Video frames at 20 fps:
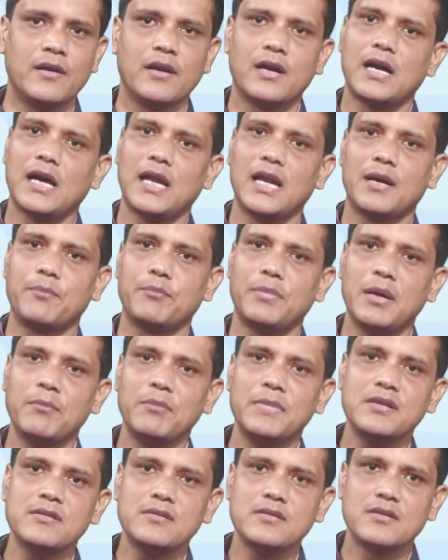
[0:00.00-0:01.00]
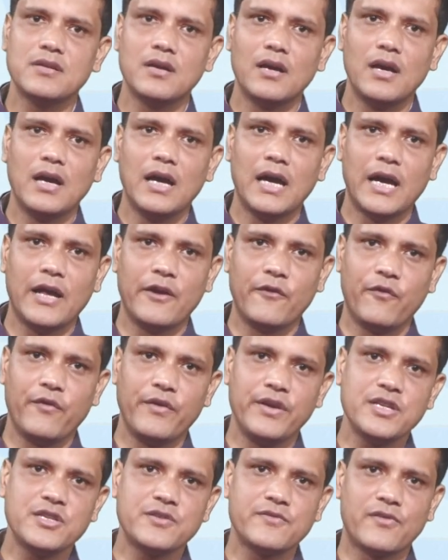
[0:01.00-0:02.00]
Collect payments and
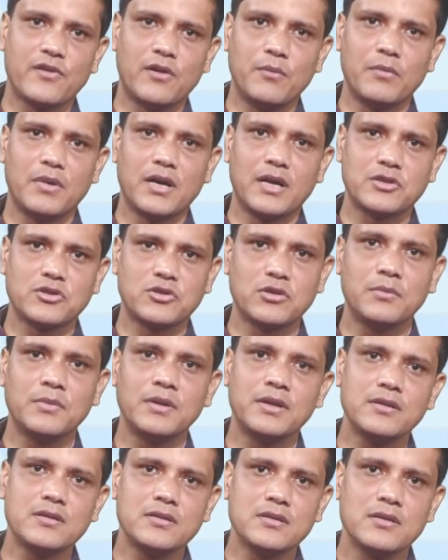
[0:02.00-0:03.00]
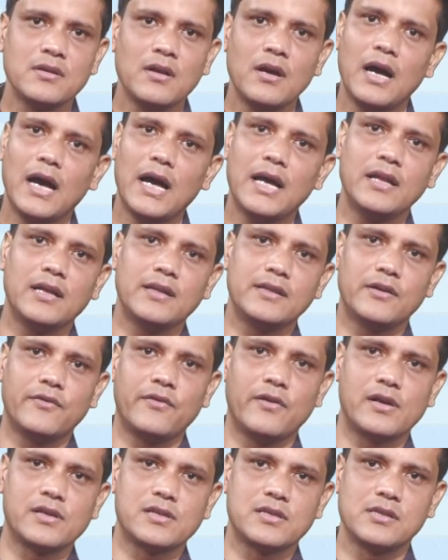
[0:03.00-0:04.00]
fees from customers and other
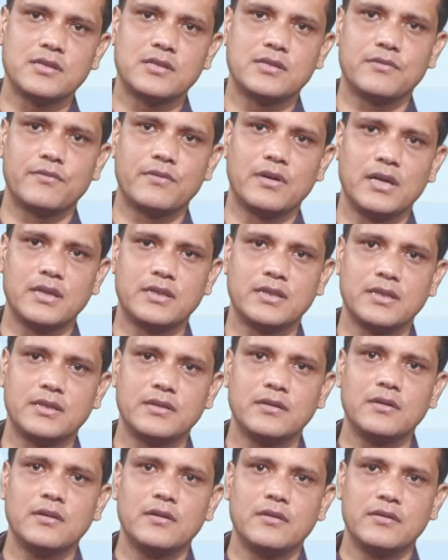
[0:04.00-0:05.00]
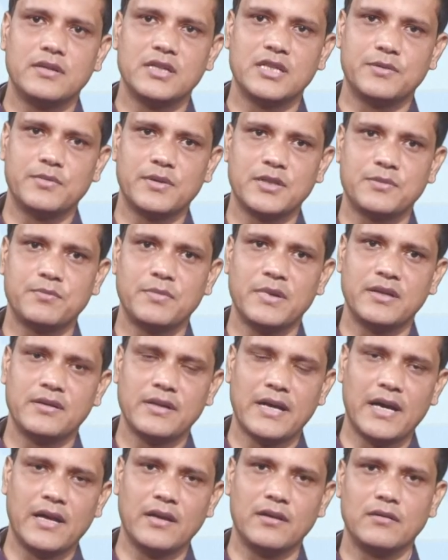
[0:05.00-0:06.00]
functions related disbursement
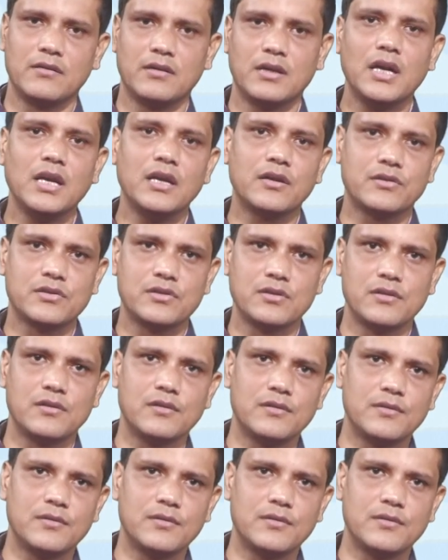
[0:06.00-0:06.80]
and collection.